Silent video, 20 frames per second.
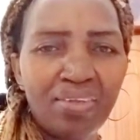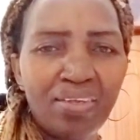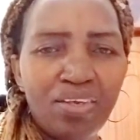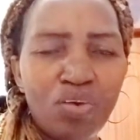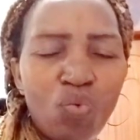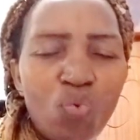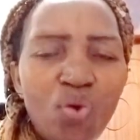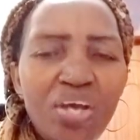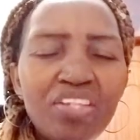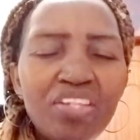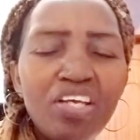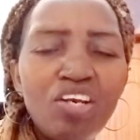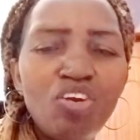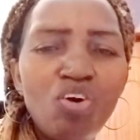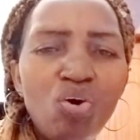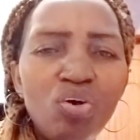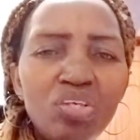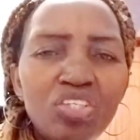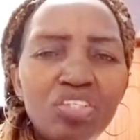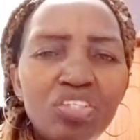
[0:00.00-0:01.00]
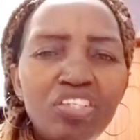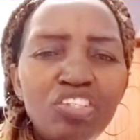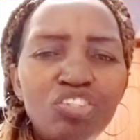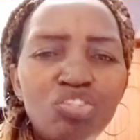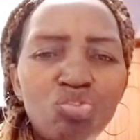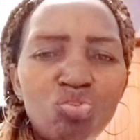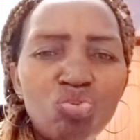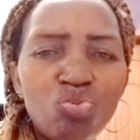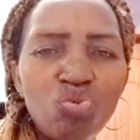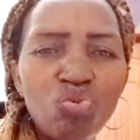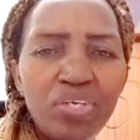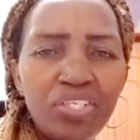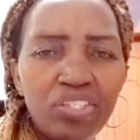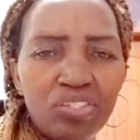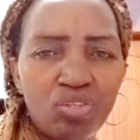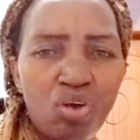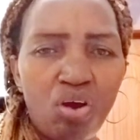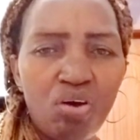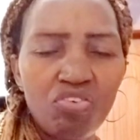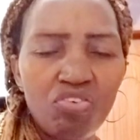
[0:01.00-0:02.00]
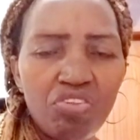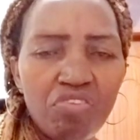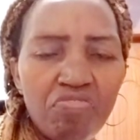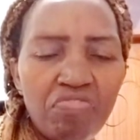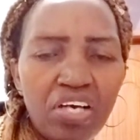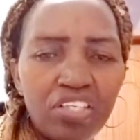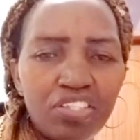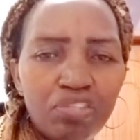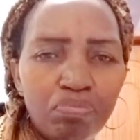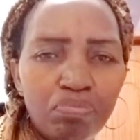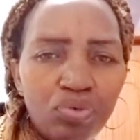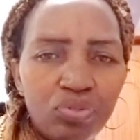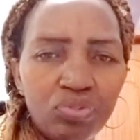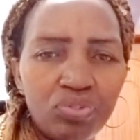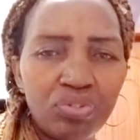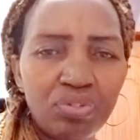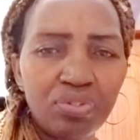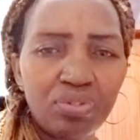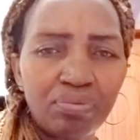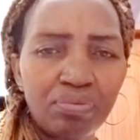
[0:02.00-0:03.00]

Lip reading: When the Lord destroys all the firstborns,